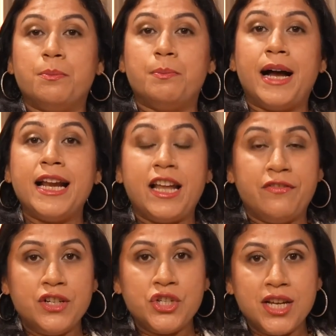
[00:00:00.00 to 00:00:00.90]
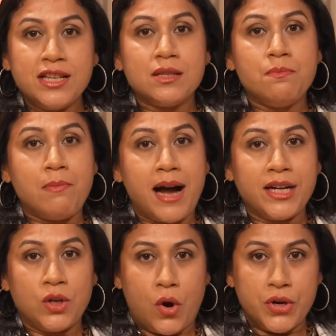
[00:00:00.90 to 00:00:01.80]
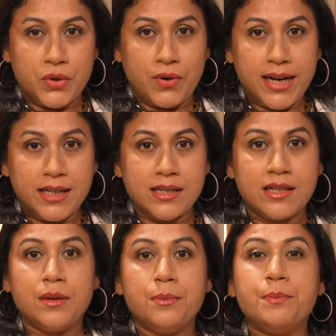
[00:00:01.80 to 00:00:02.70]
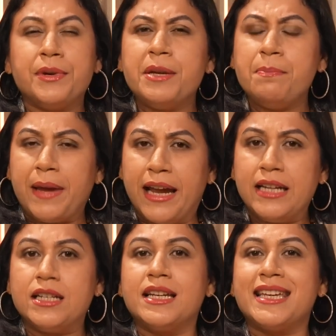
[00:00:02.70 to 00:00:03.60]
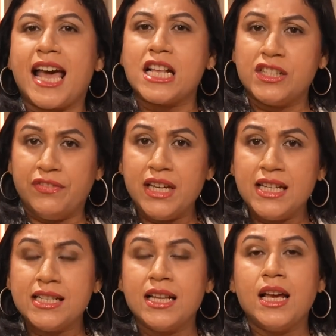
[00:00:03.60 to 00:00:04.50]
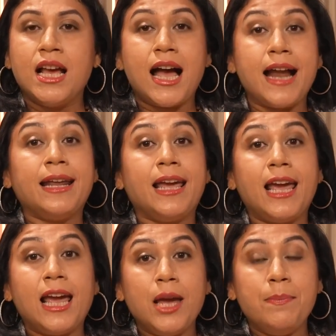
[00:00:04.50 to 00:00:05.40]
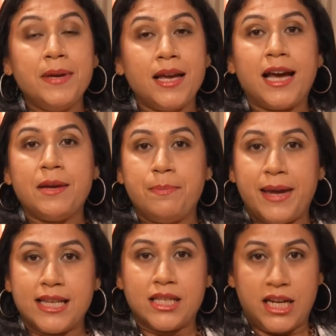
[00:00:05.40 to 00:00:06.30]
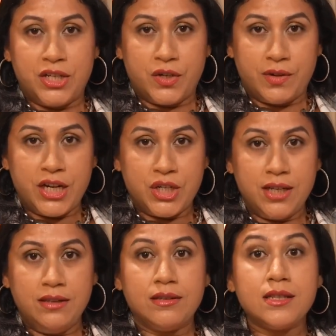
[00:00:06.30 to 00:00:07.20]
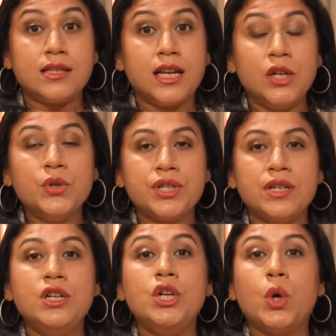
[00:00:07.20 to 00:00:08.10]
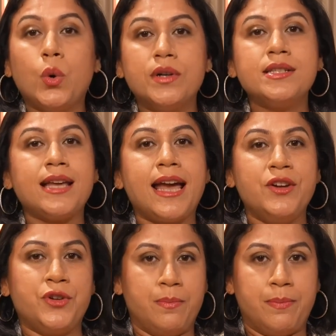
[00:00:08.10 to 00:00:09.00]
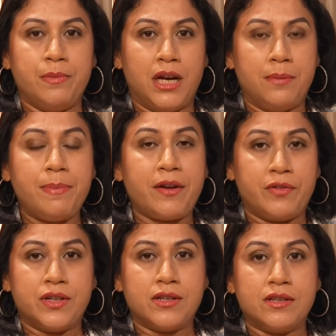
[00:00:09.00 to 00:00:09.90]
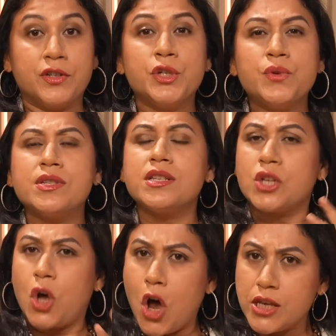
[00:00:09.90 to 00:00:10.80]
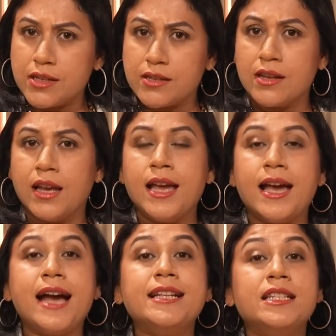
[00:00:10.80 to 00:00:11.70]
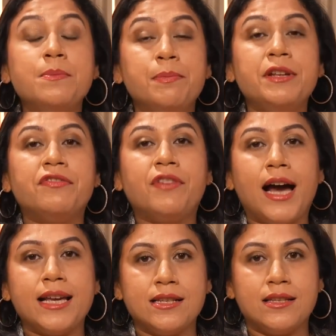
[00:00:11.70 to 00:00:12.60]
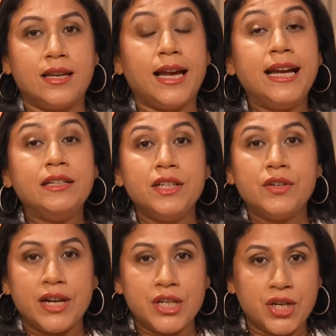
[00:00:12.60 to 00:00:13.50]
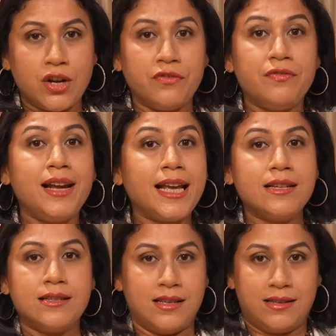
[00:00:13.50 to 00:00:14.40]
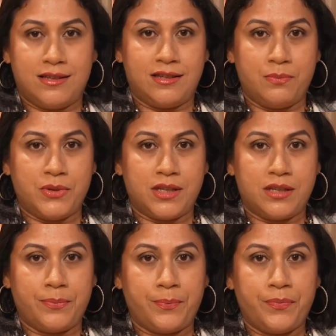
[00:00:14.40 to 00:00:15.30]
By leveraging smart contracts, prepaid gas fees, and API-based integration, the solution lowers entry barriers, reduces costs, and simplifies the integration of legacy systems.